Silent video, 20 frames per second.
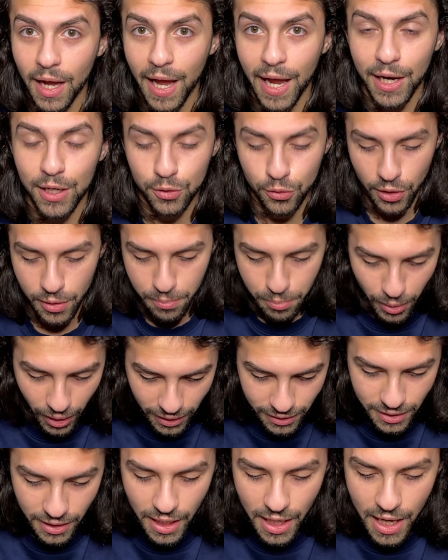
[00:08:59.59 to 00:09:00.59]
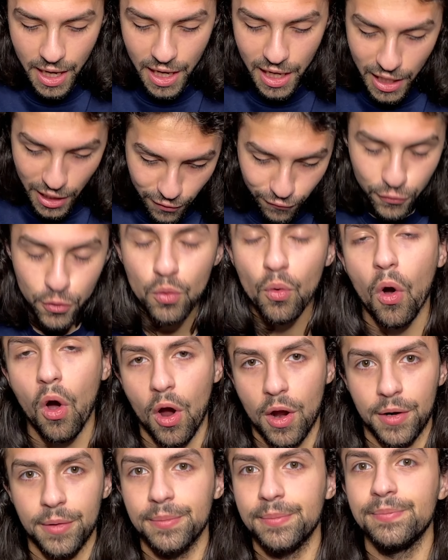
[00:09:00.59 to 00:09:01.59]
Android, but if you are,